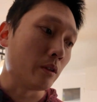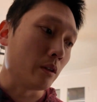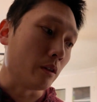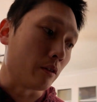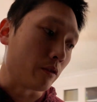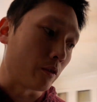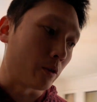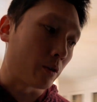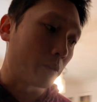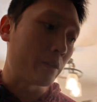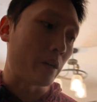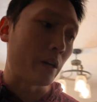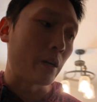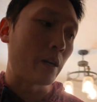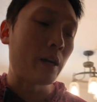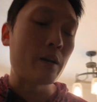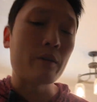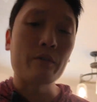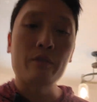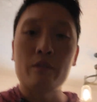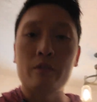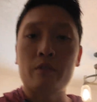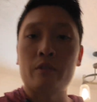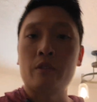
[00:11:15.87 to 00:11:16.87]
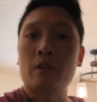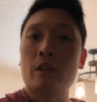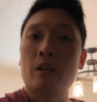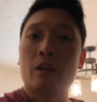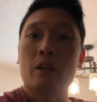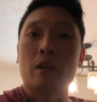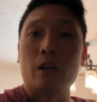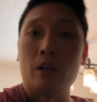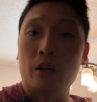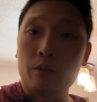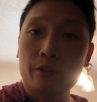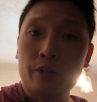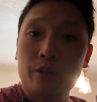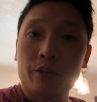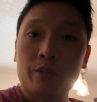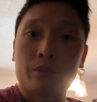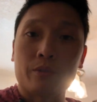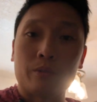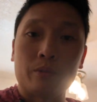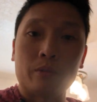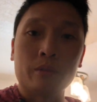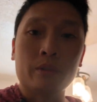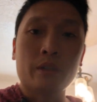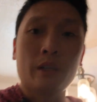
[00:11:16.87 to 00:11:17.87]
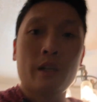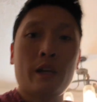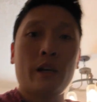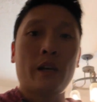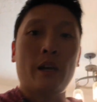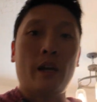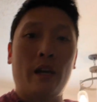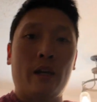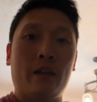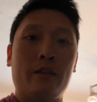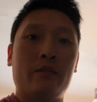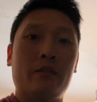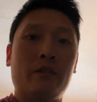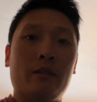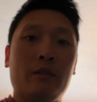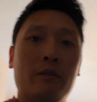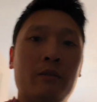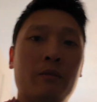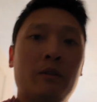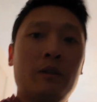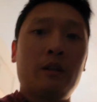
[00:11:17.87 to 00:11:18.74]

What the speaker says: Of course, our house is 100 years old, and so